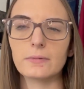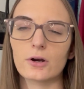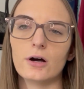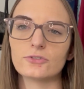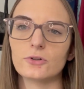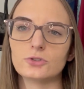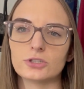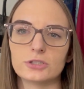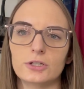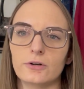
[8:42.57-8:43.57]
but also
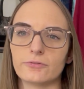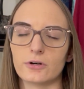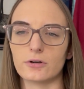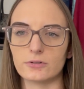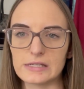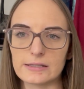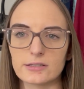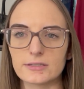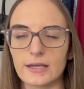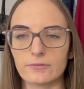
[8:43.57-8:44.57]
just, you know, for
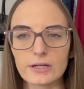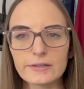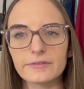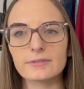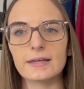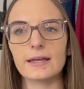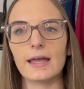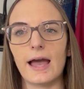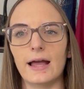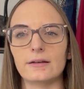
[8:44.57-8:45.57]
delisting and
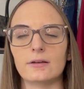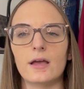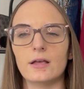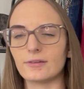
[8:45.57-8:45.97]
relisting and